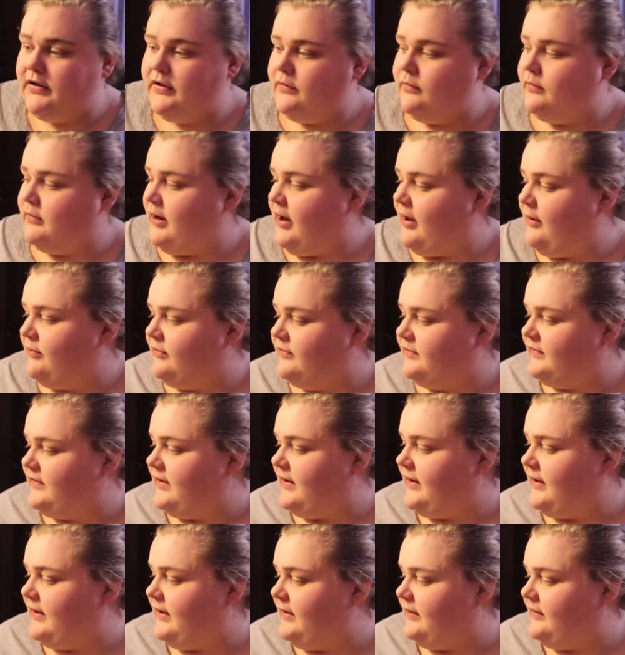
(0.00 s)
when I was
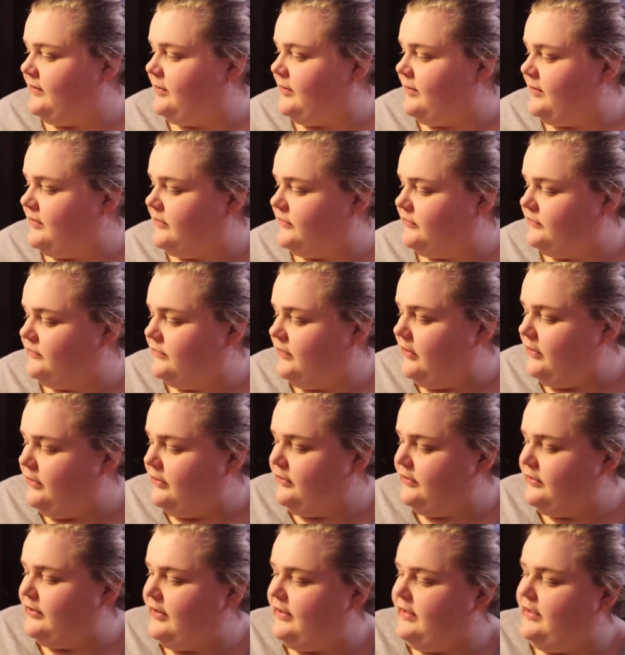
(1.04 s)
getting the
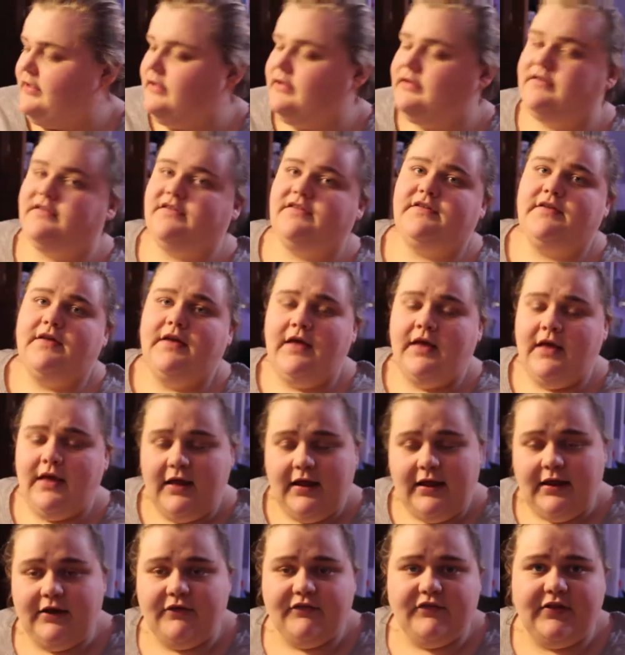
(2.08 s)
starter kits
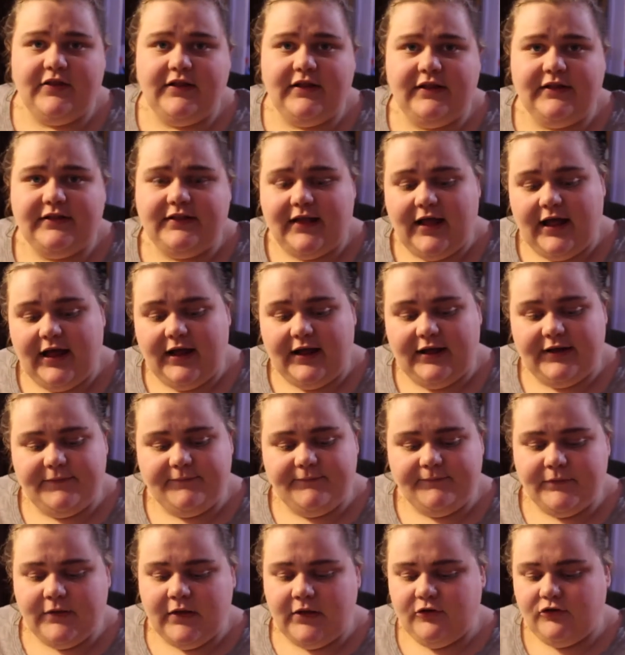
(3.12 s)
and everything like that.